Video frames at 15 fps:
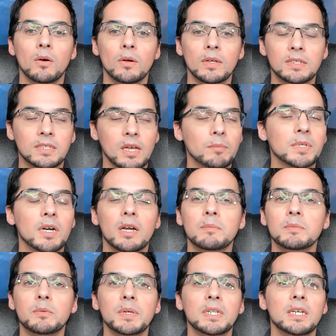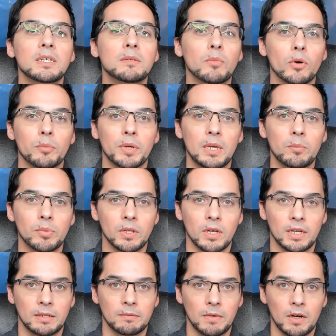Sometimes we need more people
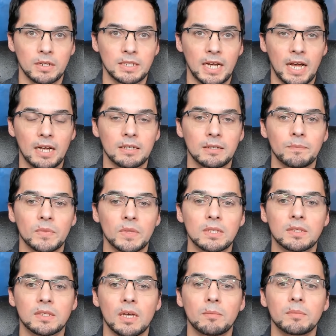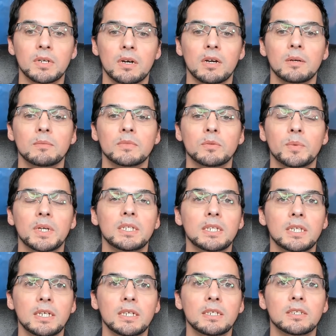on deck. Sometimes we
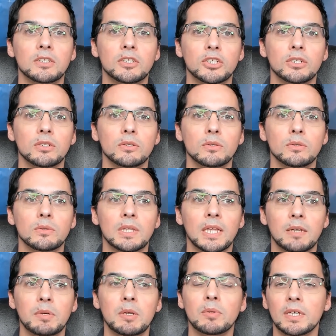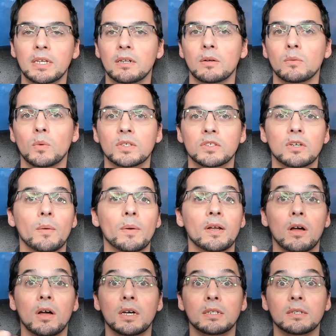need to let people in on what's
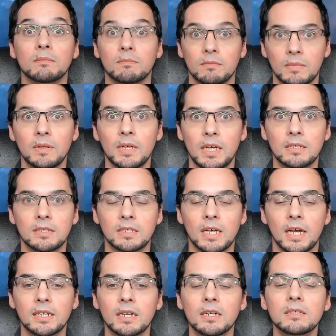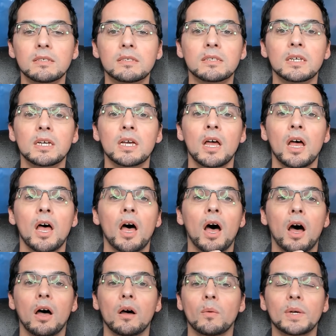going on inside us.
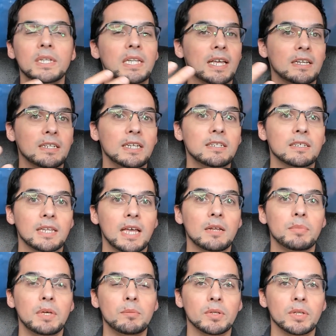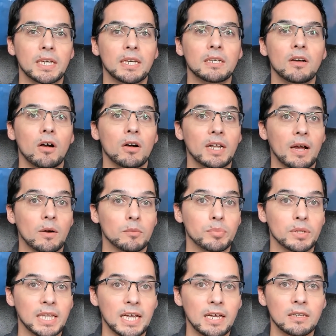We need to let people in on our
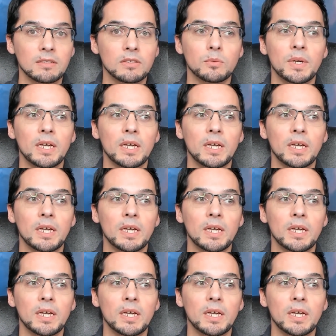plans.